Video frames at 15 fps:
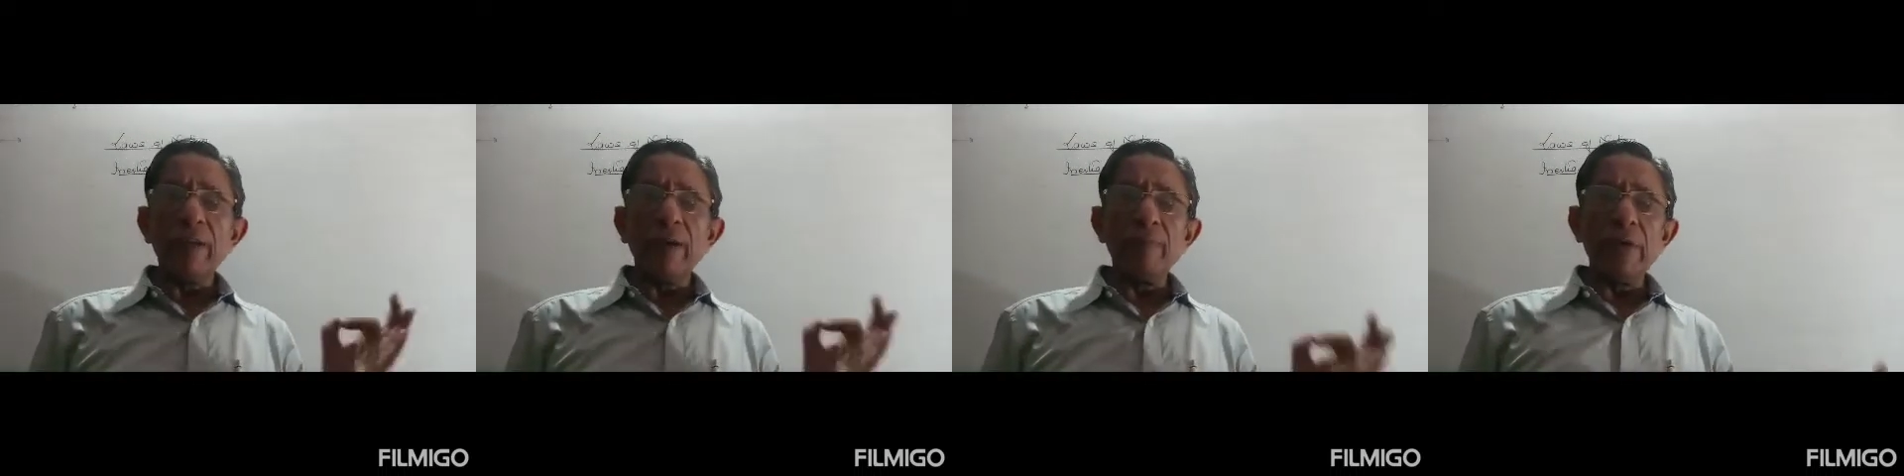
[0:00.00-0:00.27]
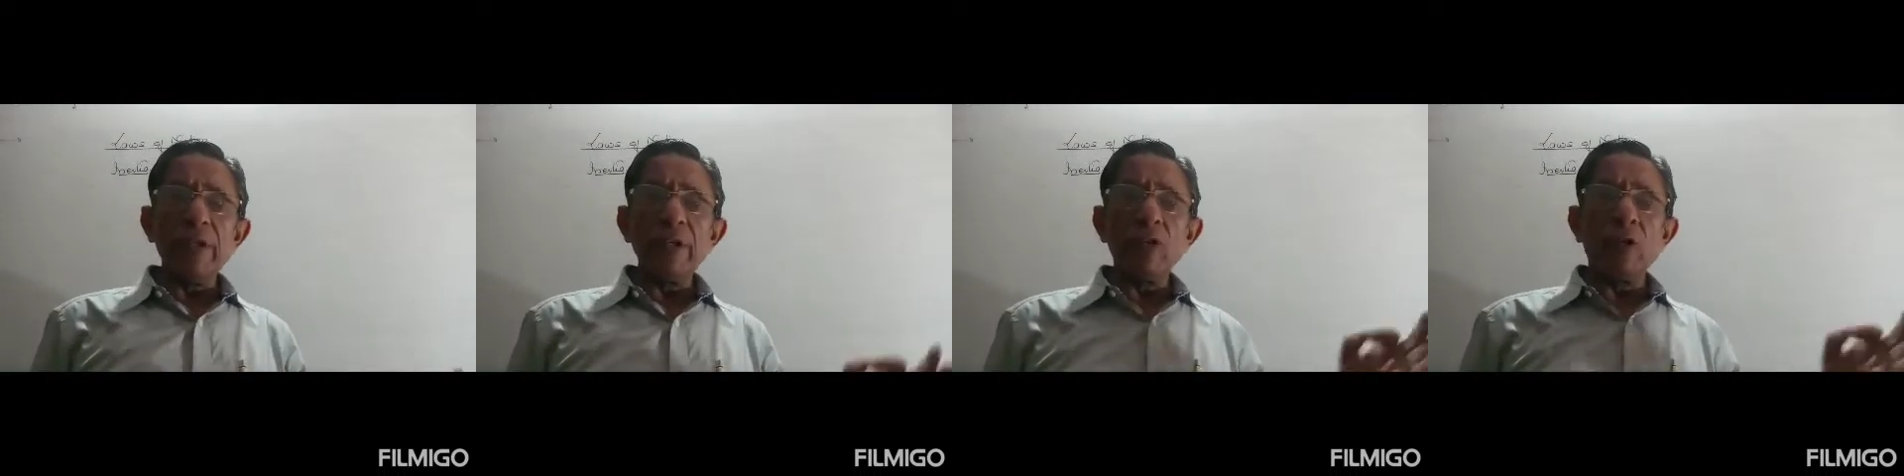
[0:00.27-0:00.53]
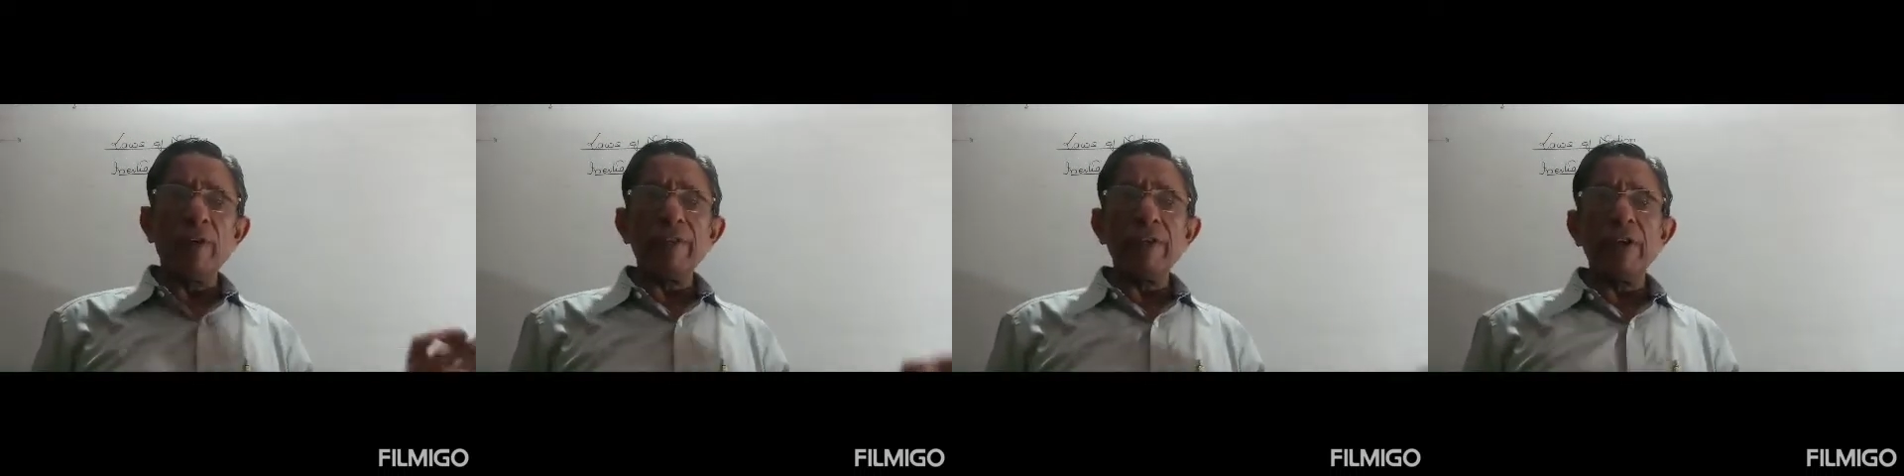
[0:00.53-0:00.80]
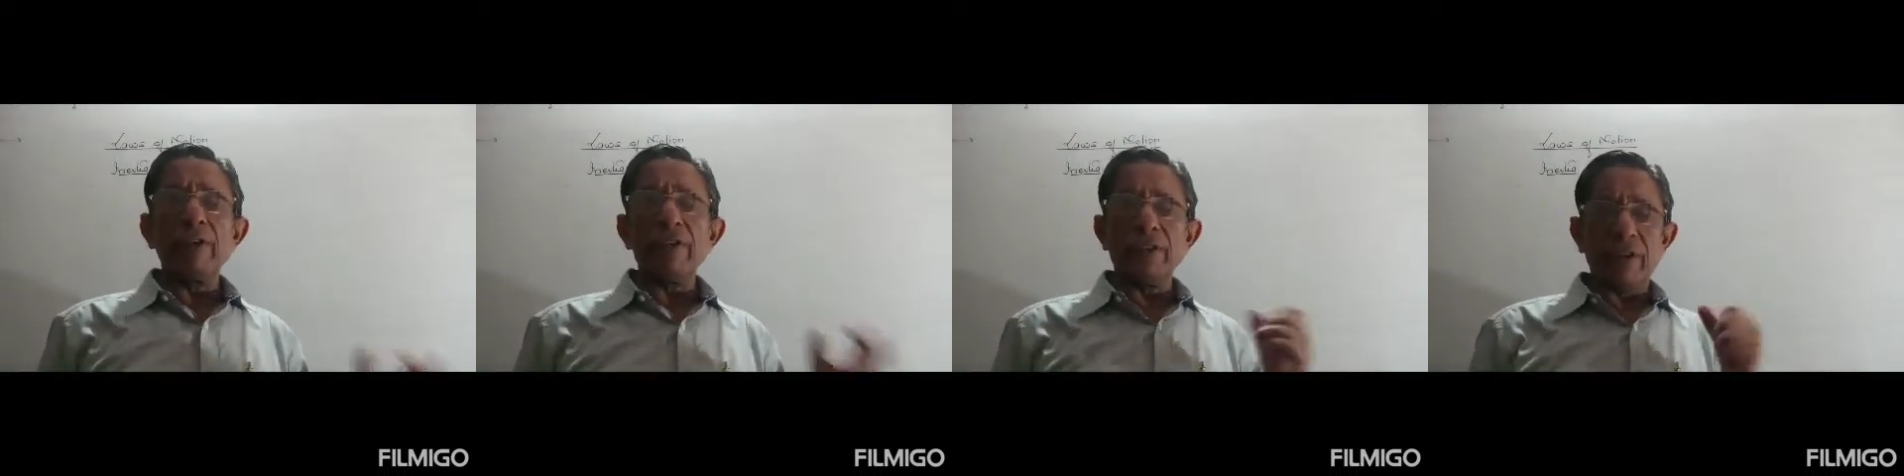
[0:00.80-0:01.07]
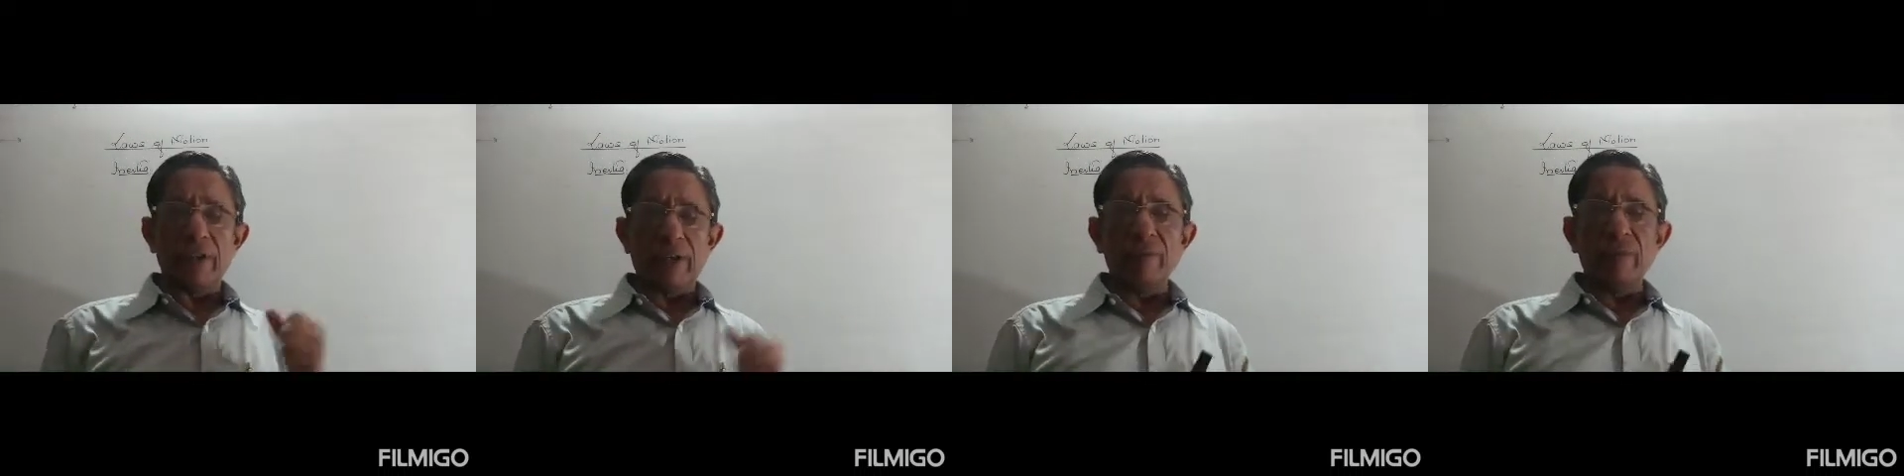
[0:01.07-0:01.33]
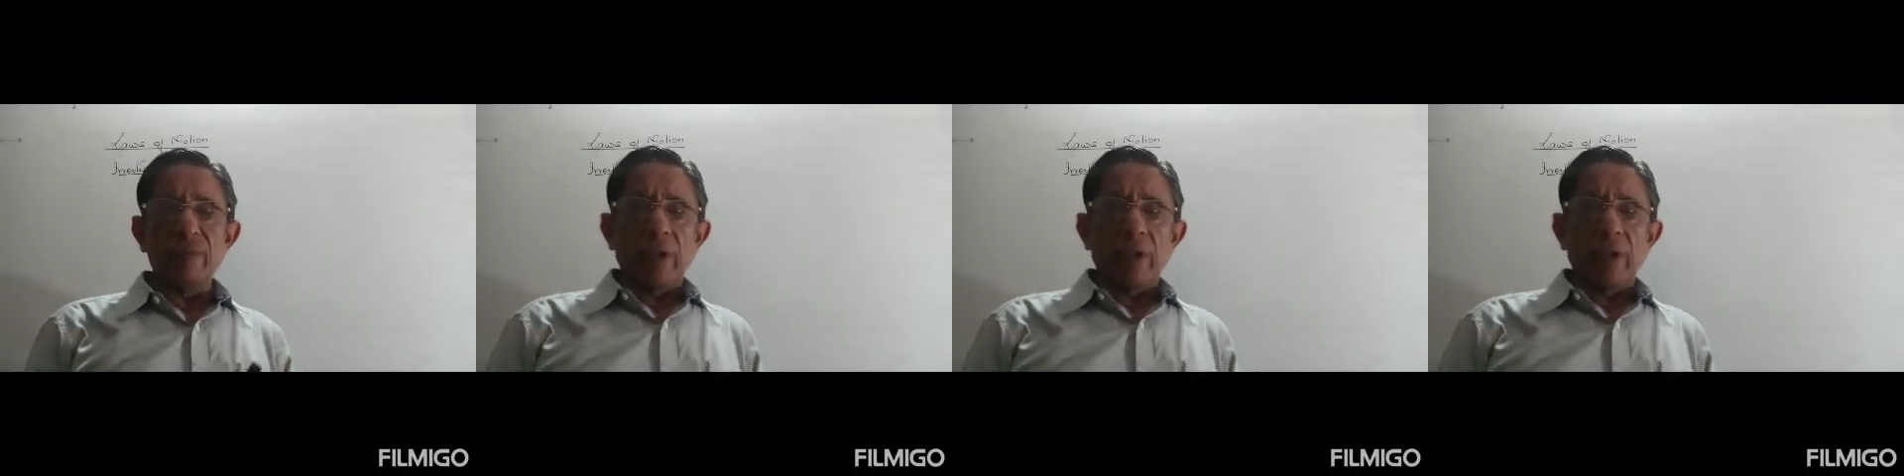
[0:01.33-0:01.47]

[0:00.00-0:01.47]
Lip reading: the meaning of inertia.